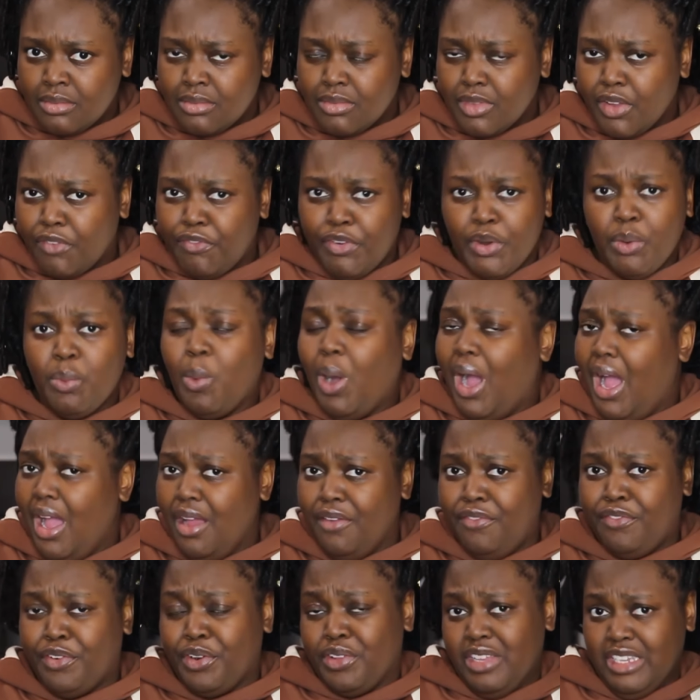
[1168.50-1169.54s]
For what?
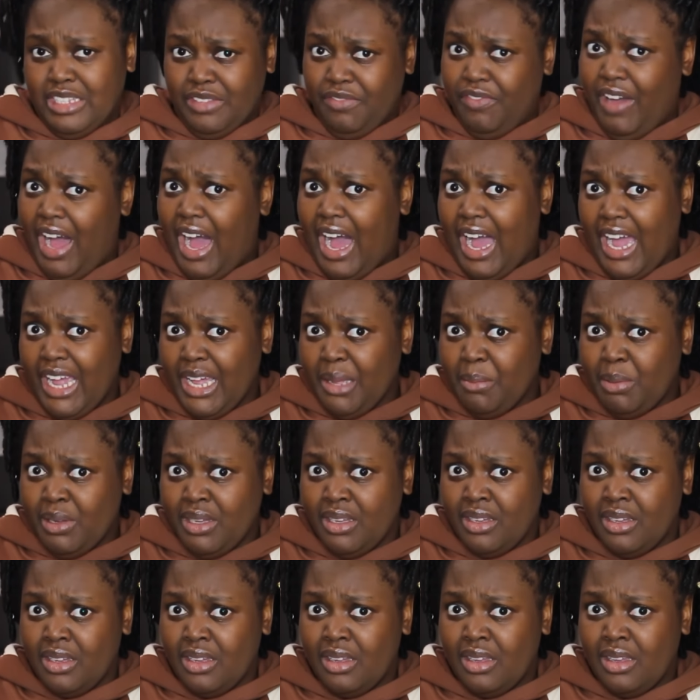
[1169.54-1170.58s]
For this vibe?
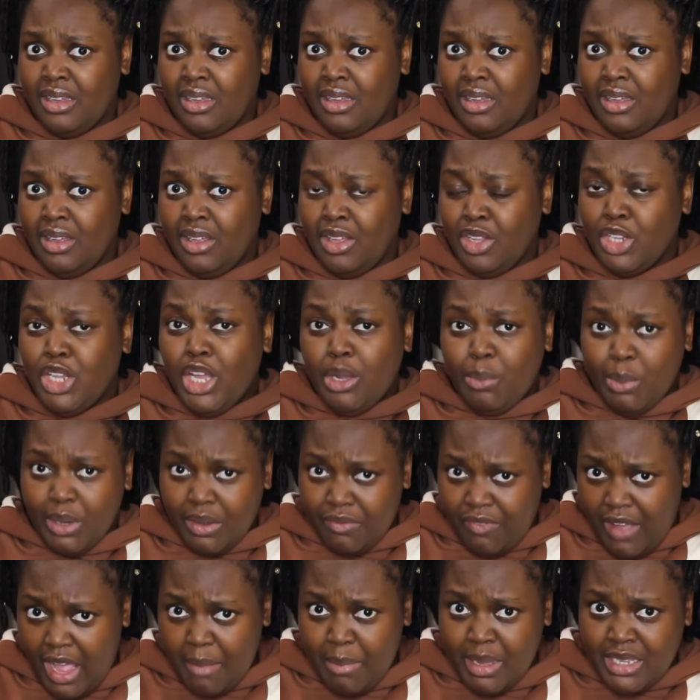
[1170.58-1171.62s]
Look what a
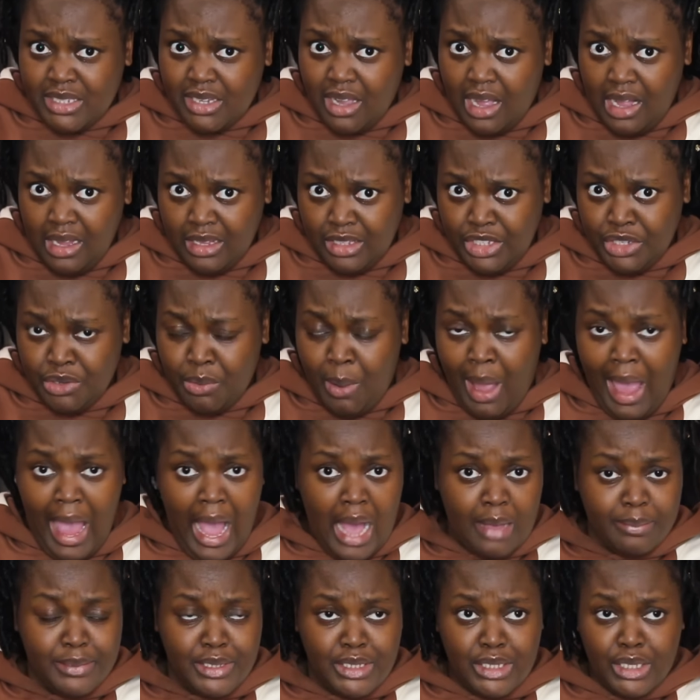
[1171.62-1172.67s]
vibe has gotten you.
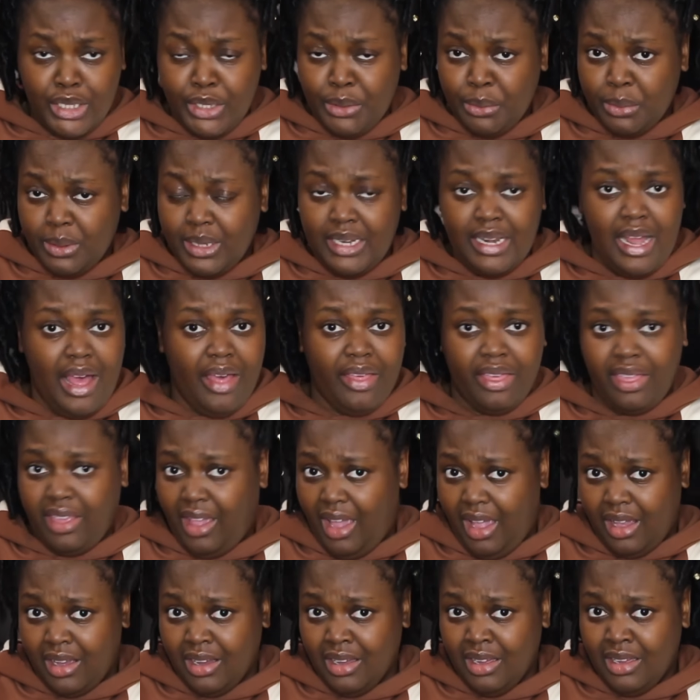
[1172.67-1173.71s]
Absolutely
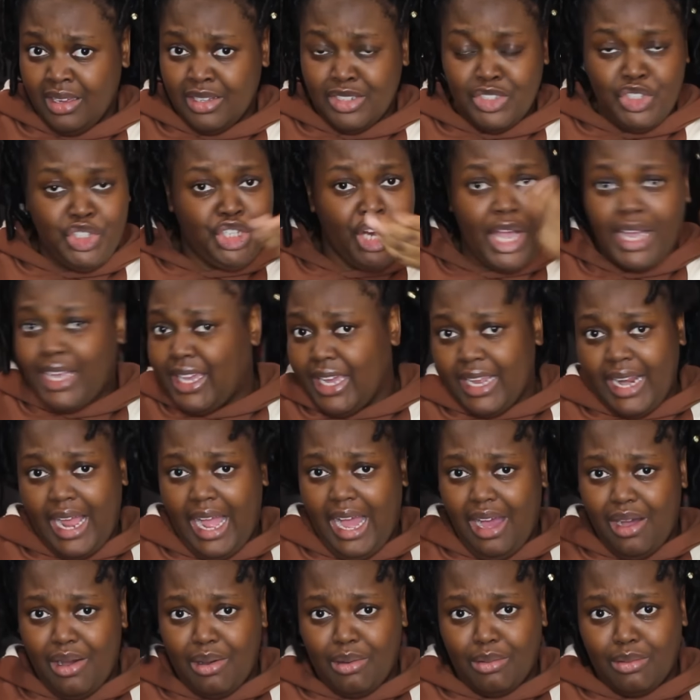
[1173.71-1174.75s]
nothing. Chuck it
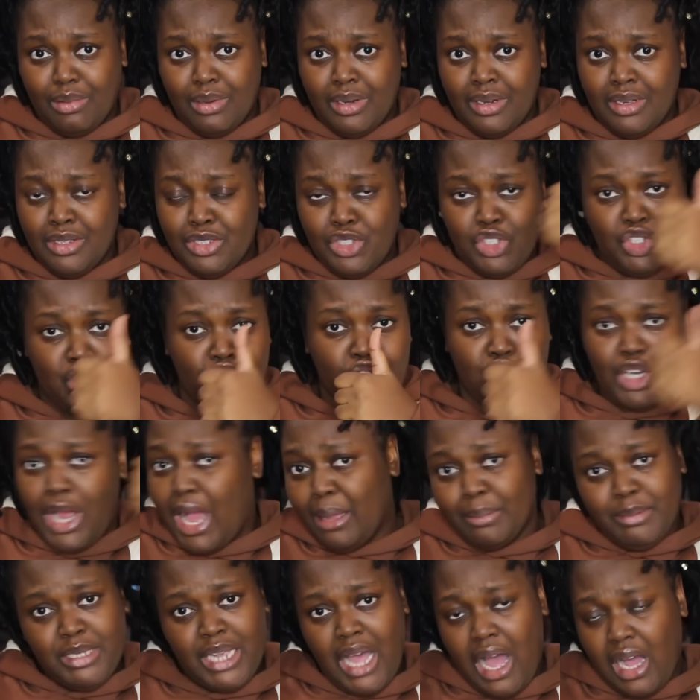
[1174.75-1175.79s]
out.
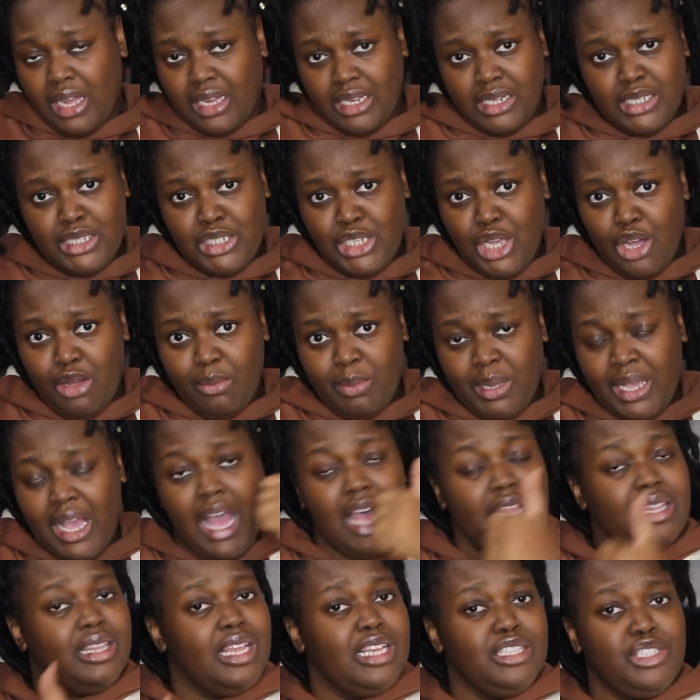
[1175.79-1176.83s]
Stop talking to Toby.
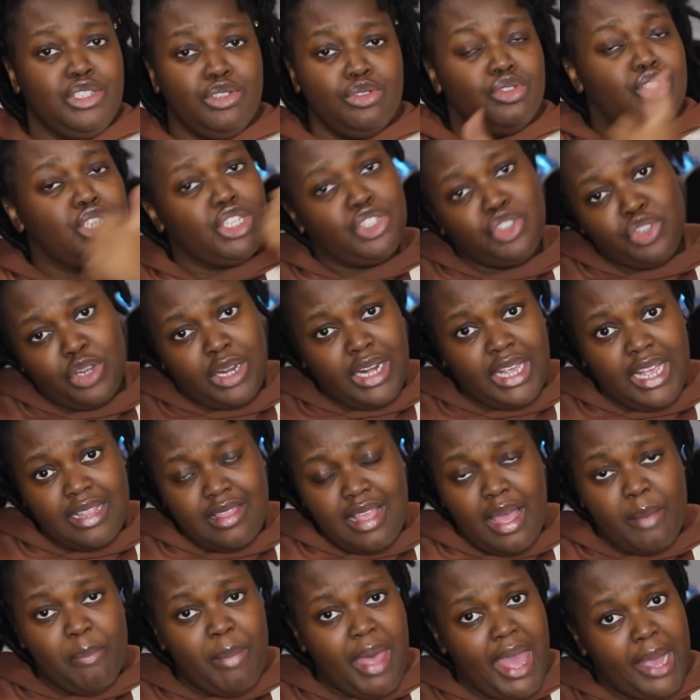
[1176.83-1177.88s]
Unless you're just trying to get
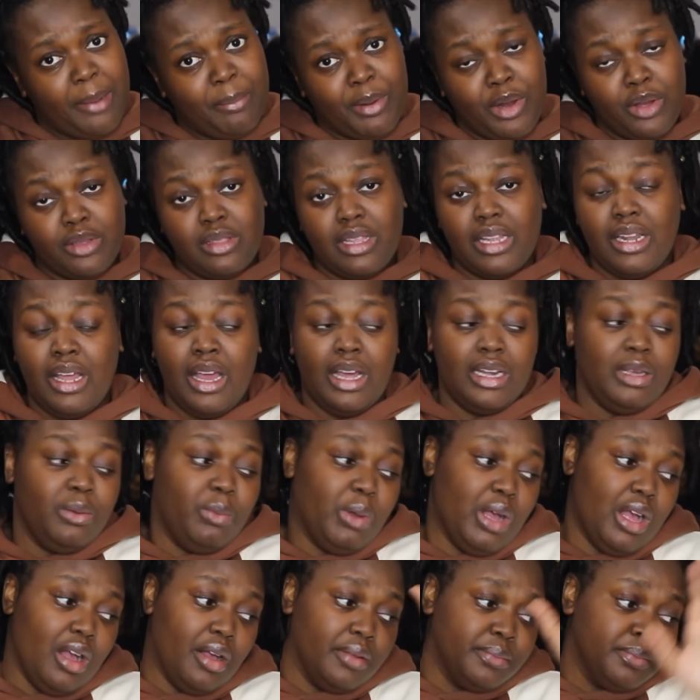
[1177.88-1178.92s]
that back broke, then honey,
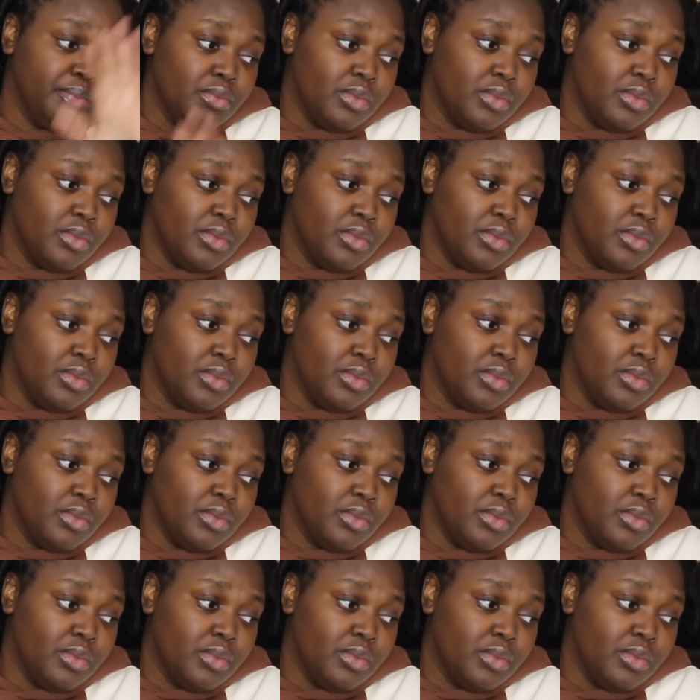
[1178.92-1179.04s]
well,